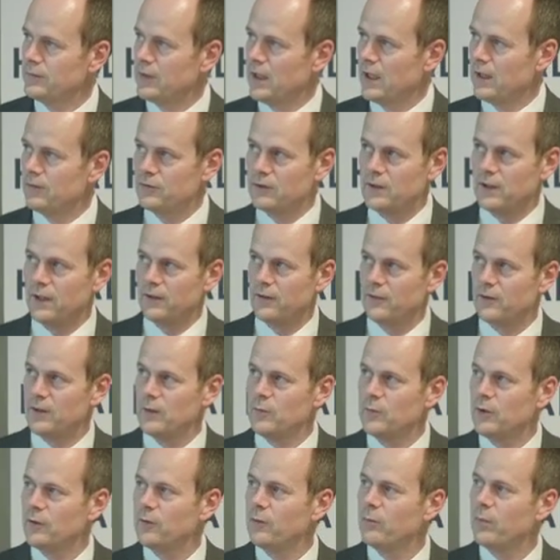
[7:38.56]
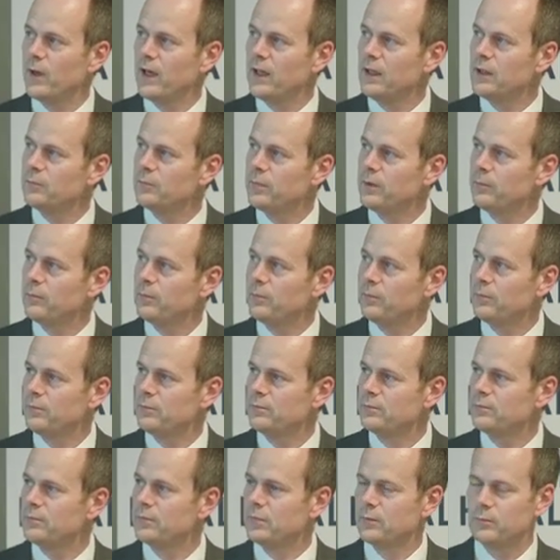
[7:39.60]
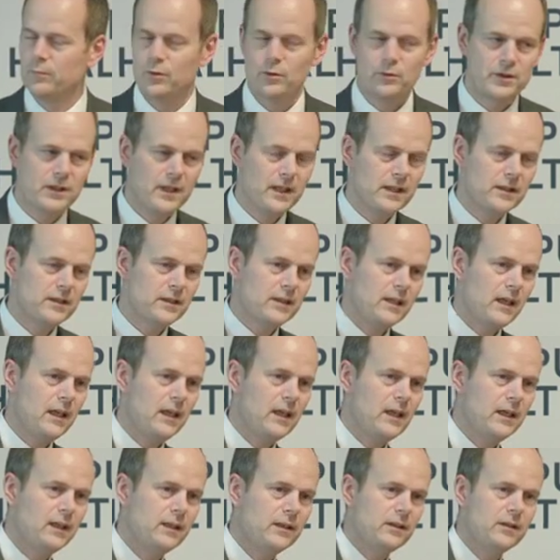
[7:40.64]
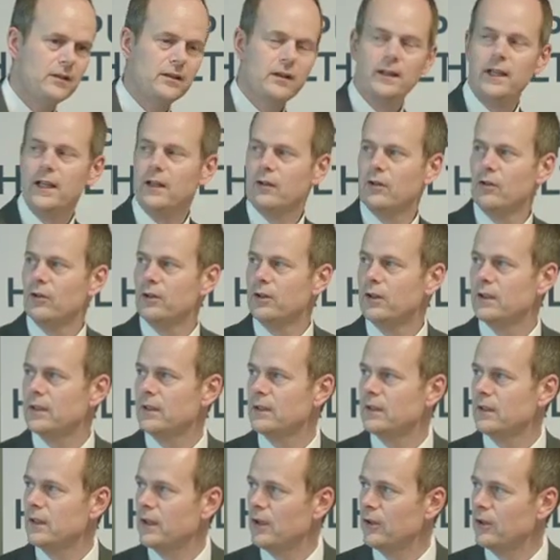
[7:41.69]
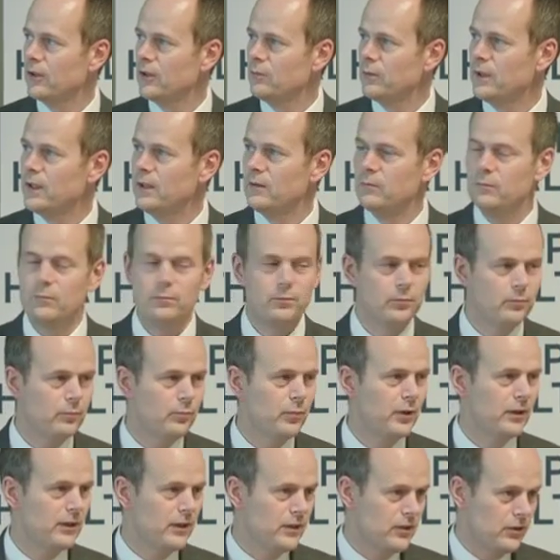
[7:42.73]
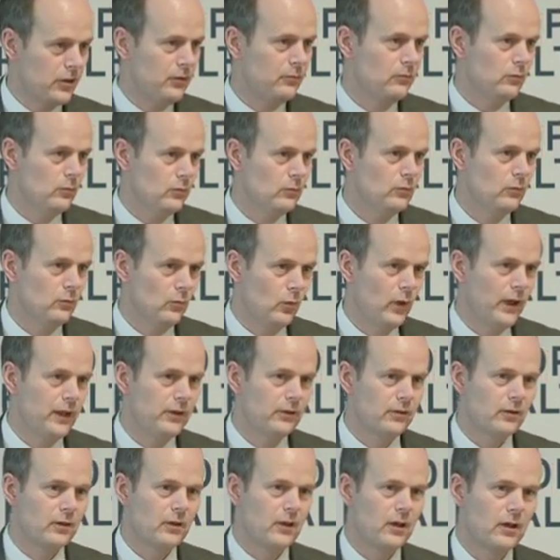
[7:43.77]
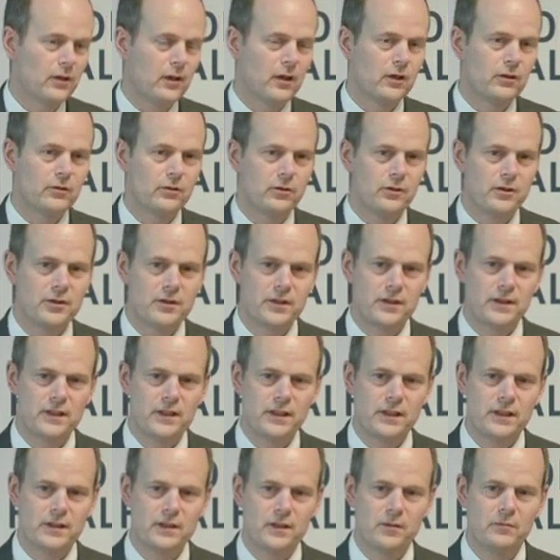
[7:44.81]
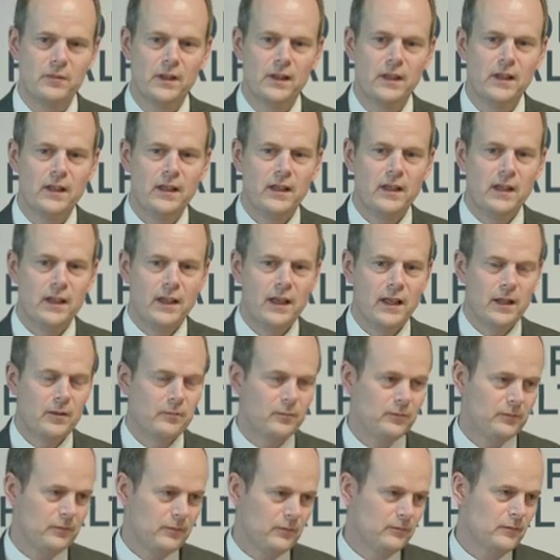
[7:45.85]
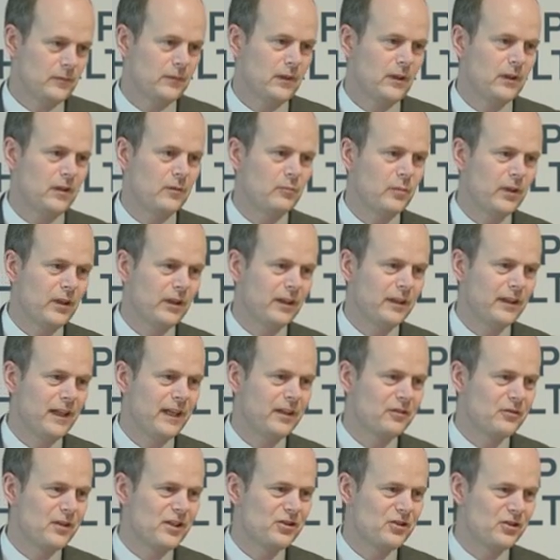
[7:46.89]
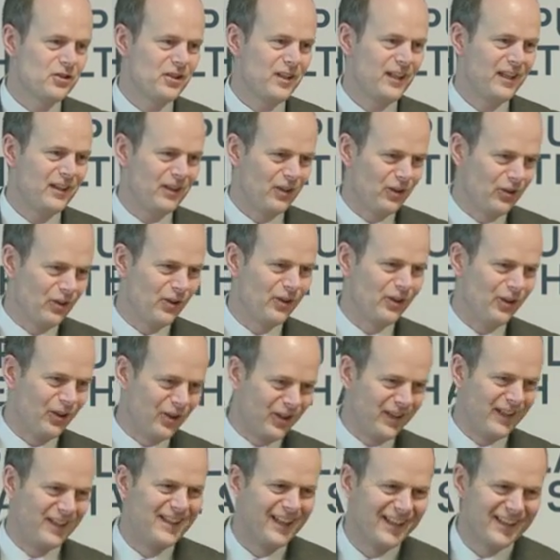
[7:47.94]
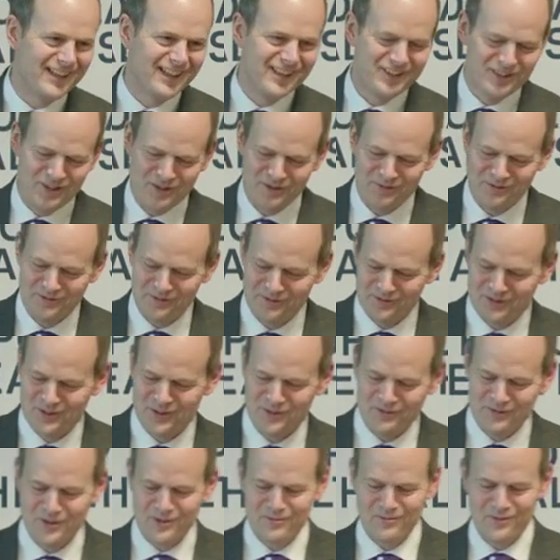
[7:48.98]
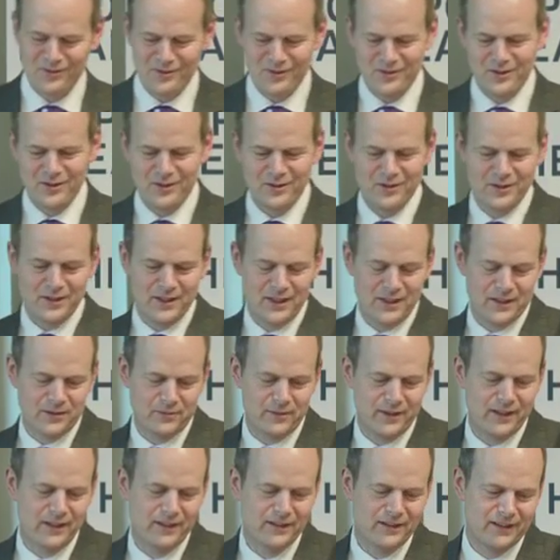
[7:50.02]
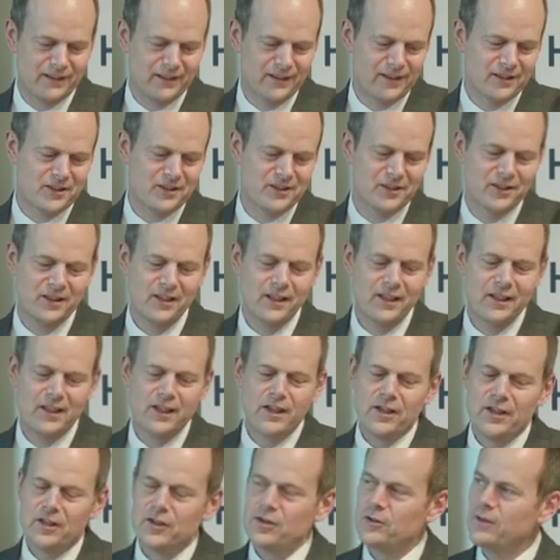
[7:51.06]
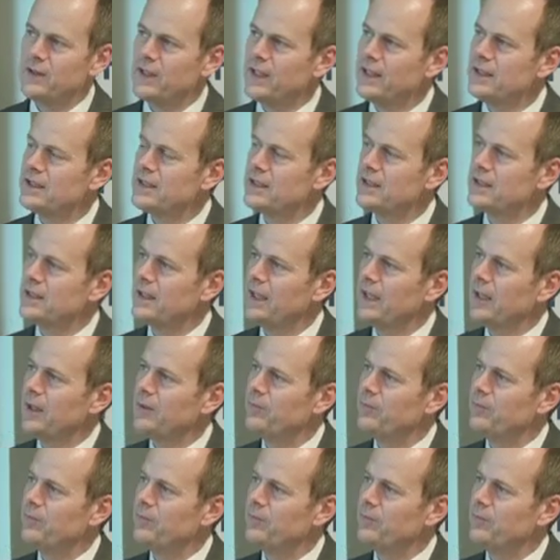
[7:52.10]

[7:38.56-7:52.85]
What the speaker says: after that 3-month pilot process, and then look at how we put this out wider across the system. Be interesting just to get a lot of the learning that you've come through there as well, Alistair. So that's